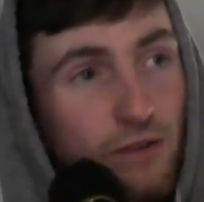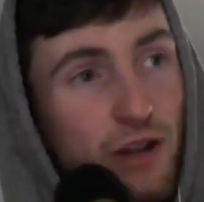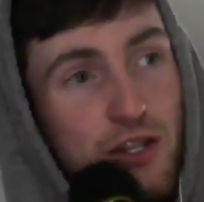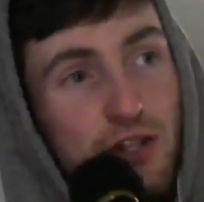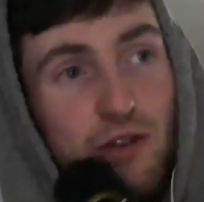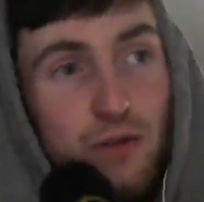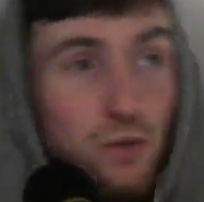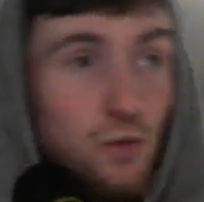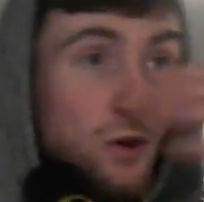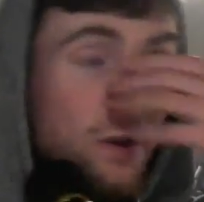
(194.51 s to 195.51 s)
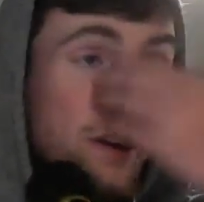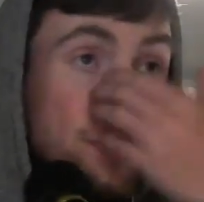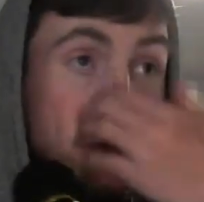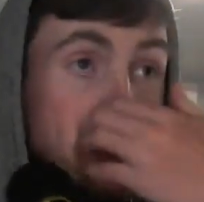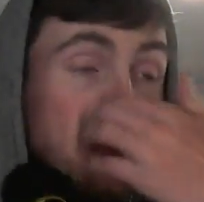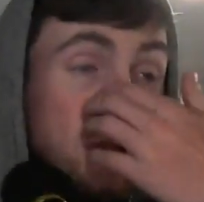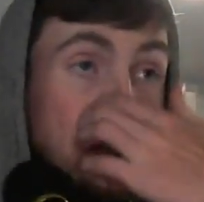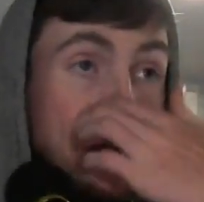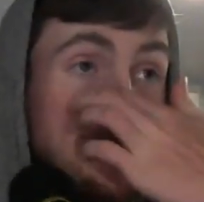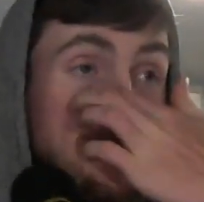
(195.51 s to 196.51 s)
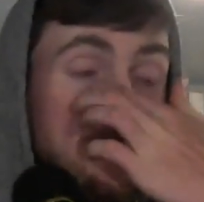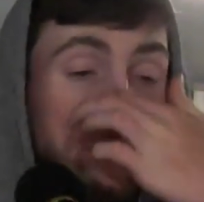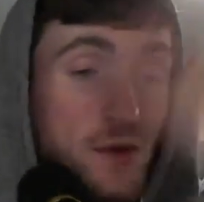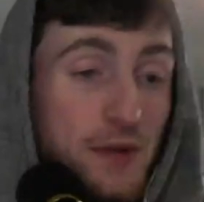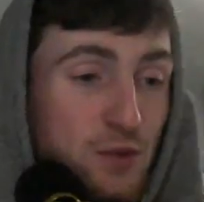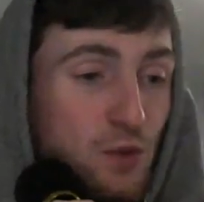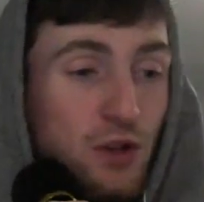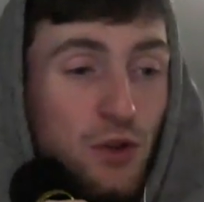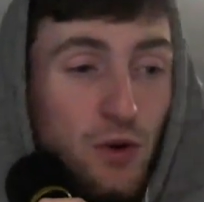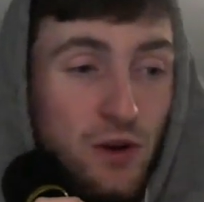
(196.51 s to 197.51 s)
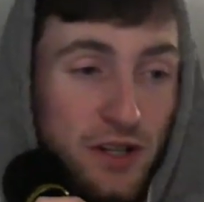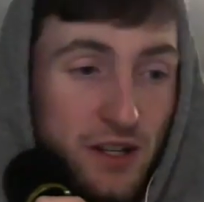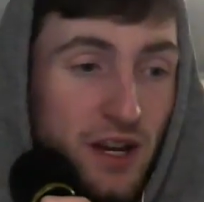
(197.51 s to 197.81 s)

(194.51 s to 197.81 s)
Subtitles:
around the street with Warrior and the Bruins World Order.